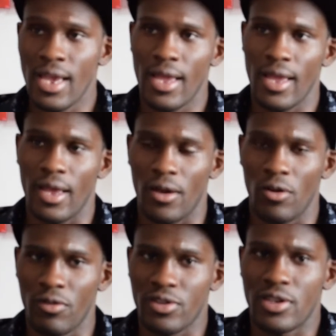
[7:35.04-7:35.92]
Yeah.
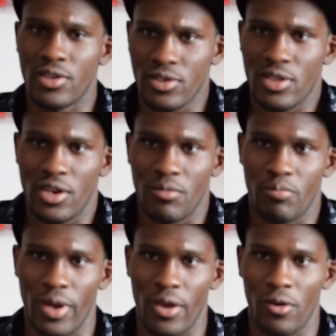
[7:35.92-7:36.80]
Obviously, this didn't
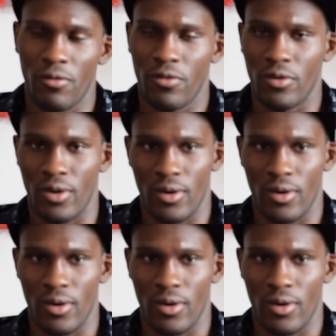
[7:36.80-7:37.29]
pay off.